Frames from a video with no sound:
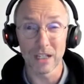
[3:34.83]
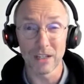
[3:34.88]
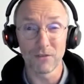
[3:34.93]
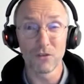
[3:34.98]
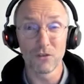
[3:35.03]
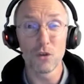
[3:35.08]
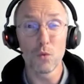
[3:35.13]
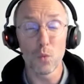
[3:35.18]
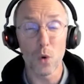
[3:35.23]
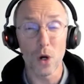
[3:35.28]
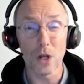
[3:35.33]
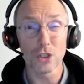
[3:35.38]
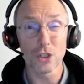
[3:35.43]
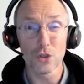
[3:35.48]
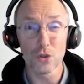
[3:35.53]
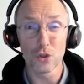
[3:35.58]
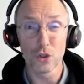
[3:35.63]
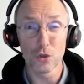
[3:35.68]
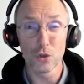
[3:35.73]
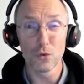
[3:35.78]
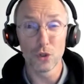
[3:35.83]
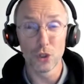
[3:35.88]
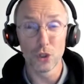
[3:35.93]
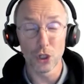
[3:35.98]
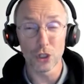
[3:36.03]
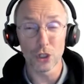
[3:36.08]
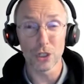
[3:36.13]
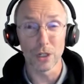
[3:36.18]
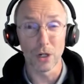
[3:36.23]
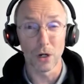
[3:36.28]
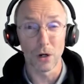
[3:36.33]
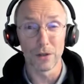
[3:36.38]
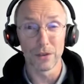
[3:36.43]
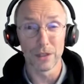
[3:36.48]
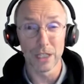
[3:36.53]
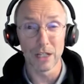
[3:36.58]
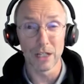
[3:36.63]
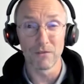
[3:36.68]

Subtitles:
If you want to do good on the